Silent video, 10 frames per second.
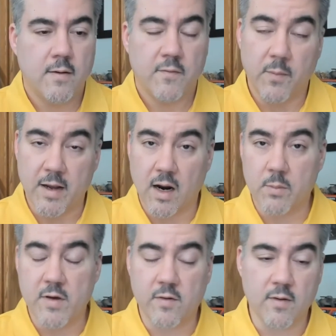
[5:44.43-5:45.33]
For my
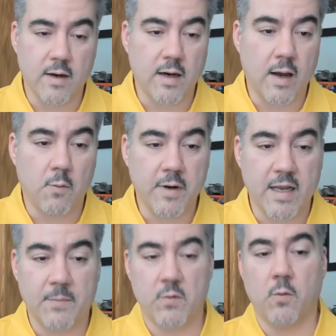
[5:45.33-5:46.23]
armies, I want to
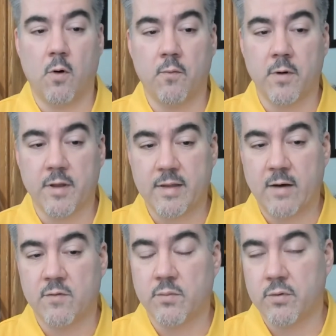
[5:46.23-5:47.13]
get up to over
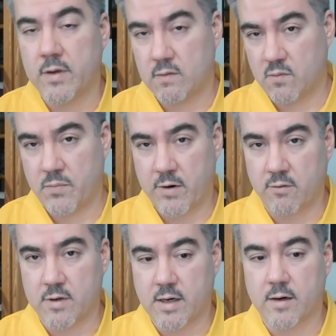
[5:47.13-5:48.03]
1,000 points of
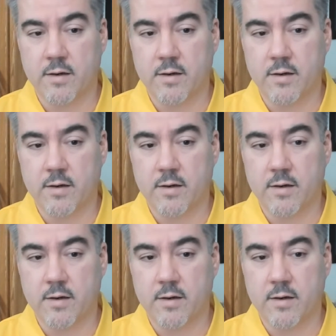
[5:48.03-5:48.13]
Imperial Guard.